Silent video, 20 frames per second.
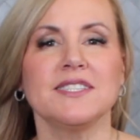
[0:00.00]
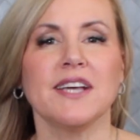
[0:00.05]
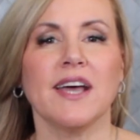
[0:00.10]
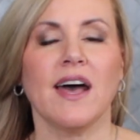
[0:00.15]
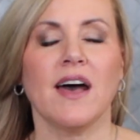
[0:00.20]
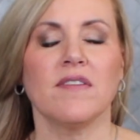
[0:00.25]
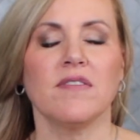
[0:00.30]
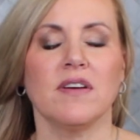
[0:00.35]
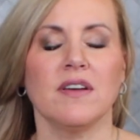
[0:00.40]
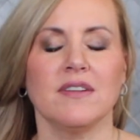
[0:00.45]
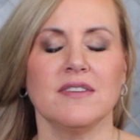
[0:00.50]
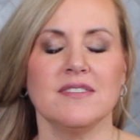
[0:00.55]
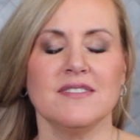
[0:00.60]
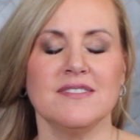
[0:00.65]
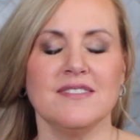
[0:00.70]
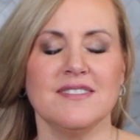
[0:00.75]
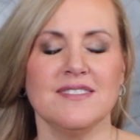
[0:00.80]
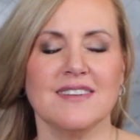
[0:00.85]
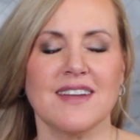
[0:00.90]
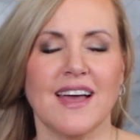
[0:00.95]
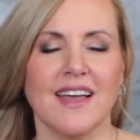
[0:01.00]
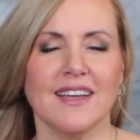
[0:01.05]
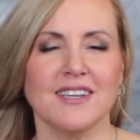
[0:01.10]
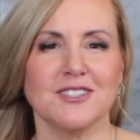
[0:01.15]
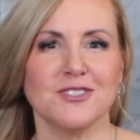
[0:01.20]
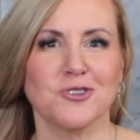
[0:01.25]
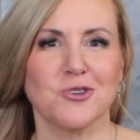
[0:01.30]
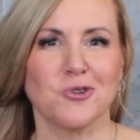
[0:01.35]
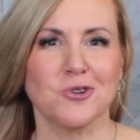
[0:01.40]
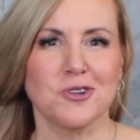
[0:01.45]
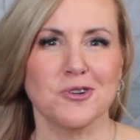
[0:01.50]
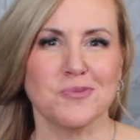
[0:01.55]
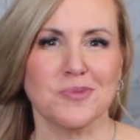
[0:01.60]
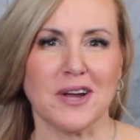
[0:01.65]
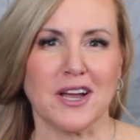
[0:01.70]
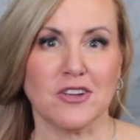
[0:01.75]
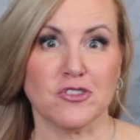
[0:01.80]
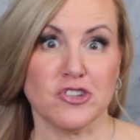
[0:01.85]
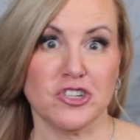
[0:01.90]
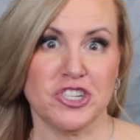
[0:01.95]
to have a nice golden
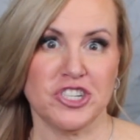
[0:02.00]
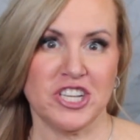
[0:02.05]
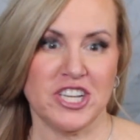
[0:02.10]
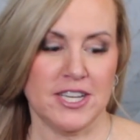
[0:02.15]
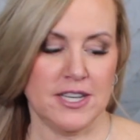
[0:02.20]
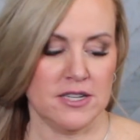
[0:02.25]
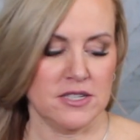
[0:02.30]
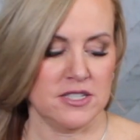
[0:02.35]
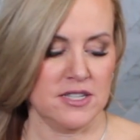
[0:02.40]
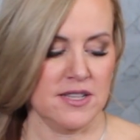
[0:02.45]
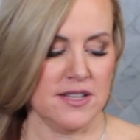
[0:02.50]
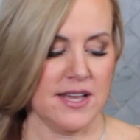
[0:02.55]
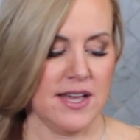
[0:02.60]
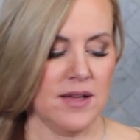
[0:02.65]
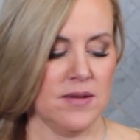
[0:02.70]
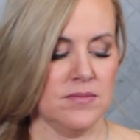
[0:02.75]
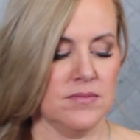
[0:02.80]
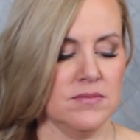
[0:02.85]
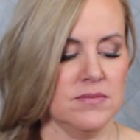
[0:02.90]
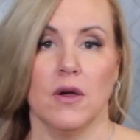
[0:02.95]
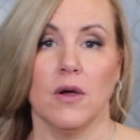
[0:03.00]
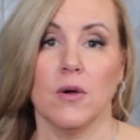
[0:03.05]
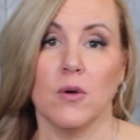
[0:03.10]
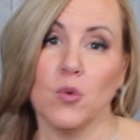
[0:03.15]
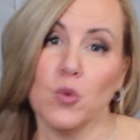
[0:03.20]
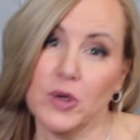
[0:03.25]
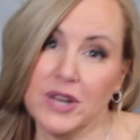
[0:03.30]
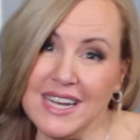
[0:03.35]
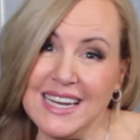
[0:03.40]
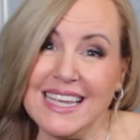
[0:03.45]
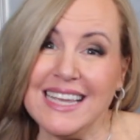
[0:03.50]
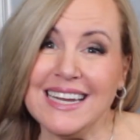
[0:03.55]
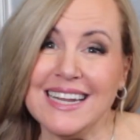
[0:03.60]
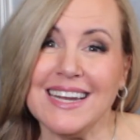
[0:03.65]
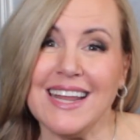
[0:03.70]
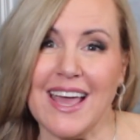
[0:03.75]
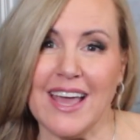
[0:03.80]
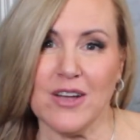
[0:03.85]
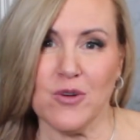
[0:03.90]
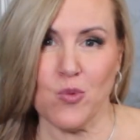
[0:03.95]
brown sheen to them. We need an
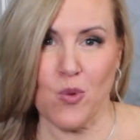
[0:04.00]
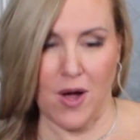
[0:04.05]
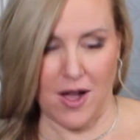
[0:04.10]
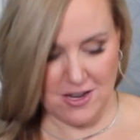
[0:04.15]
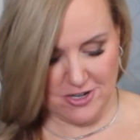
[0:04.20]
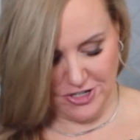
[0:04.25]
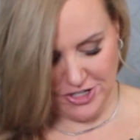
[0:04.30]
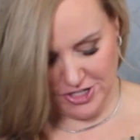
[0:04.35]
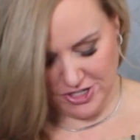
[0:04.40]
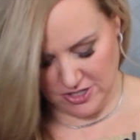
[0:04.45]
egg wash.